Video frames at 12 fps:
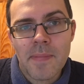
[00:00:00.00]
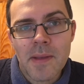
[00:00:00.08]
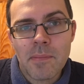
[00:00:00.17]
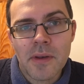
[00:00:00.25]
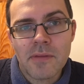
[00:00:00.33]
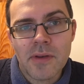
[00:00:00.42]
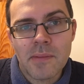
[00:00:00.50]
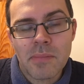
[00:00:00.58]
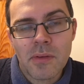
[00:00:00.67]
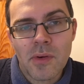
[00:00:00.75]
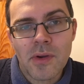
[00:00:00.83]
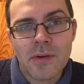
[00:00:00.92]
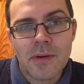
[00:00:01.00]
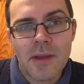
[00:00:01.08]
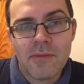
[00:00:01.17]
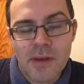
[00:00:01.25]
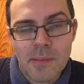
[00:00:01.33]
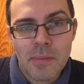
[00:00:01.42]
But if an
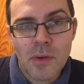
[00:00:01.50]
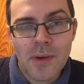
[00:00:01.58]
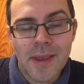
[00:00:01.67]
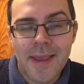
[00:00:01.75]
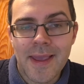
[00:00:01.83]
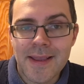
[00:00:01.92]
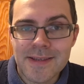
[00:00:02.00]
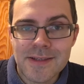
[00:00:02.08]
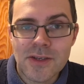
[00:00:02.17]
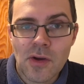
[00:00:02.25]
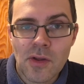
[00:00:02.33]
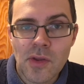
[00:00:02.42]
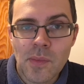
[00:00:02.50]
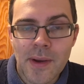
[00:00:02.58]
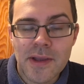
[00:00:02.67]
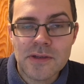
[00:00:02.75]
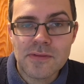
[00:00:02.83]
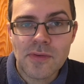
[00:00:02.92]
employee isn't
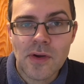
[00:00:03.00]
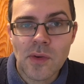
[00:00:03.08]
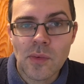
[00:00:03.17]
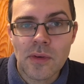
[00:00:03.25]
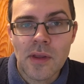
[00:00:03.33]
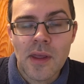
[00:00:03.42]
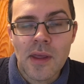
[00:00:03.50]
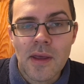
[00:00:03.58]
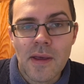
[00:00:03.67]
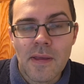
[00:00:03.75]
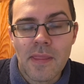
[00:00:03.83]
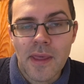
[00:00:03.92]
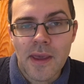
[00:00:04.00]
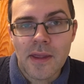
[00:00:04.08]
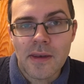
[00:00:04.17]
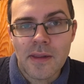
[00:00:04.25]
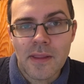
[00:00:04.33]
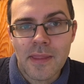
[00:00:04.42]
otherwise furloughed,
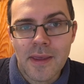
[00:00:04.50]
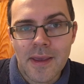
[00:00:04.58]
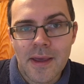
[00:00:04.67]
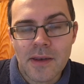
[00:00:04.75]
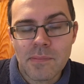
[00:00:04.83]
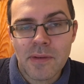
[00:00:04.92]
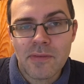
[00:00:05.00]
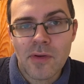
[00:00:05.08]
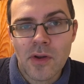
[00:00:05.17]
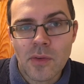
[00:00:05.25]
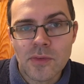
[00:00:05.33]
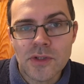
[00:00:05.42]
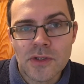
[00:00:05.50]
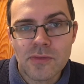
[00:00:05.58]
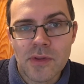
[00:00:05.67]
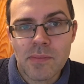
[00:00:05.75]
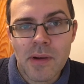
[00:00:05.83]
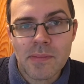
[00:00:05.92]
then they can't be furloughed just for
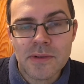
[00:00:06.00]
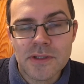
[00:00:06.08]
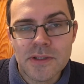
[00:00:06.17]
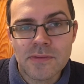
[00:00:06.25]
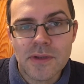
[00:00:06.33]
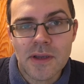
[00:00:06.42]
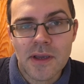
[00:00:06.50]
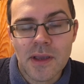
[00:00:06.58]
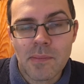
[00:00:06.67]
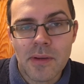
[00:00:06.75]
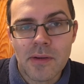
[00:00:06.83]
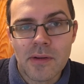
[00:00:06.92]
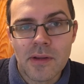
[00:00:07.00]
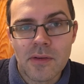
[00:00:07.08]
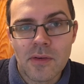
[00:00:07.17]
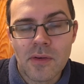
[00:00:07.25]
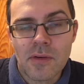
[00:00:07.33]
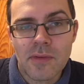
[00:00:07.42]
the purposes of taking a period
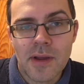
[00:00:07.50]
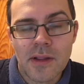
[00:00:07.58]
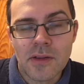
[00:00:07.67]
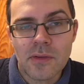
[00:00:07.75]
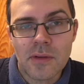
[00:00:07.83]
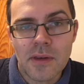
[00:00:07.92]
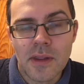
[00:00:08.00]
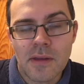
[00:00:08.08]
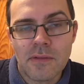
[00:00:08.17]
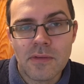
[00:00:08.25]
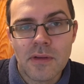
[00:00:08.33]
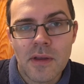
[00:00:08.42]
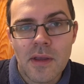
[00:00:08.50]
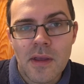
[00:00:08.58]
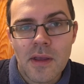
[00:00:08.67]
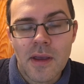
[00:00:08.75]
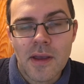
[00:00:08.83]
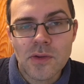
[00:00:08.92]
of annual leave.
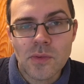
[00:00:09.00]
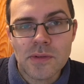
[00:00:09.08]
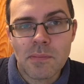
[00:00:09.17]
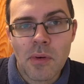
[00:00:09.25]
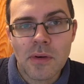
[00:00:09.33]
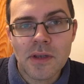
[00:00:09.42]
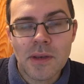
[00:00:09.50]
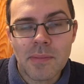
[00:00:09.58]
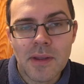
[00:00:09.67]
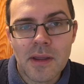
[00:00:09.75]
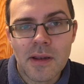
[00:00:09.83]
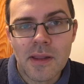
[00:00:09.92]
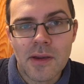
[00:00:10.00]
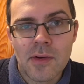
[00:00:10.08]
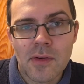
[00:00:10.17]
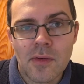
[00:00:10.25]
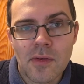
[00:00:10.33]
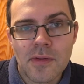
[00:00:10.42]
So it's important to be clear
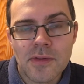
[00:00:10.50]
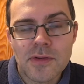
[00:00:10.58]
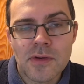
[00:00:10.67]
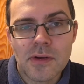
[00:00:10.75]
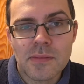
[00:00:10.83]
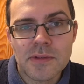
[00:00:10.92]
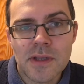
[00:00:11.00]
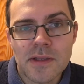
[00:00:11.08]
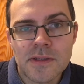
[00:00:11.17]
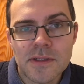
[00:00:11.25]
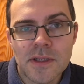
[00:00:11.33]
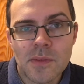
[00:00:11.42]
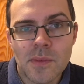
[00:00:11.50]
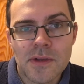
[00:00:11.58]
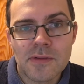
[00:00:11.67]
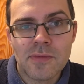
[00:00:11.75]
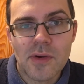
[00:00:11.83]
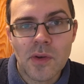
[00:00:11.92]
on the circumstances in which
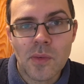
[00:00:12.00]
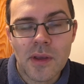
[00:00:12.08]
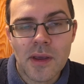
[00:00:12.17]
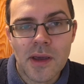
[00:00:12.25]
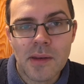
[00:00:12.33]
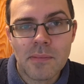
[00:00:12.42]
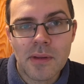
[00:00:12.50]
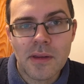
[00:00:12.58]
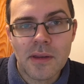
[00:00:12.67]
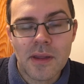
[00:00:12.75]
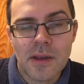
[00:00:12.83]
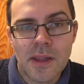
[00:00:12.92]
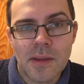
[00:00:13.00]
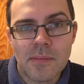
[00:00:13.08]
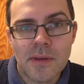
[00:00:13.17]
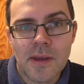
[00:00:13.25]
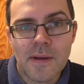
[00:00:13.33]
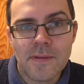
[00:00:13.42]
furlough can be claimed
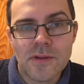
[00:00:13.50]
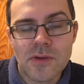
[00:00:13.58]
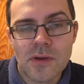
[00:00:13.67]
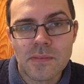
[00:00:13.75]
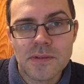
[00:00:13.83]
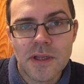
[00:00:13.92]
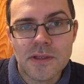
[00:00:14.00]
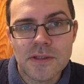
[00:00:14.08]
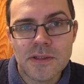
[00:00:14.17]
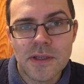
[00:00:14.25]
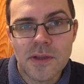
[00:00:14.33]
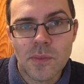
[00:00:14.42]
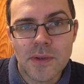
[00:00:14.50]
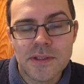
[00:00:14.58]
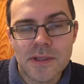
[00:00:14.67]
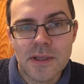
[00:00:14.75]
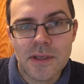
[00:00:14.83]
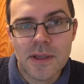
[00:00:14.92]
and the circumstances in which
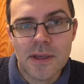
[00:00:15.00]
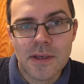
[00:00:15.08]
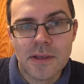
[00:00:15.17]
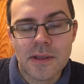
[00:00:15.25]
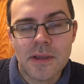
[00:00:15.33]
it can't.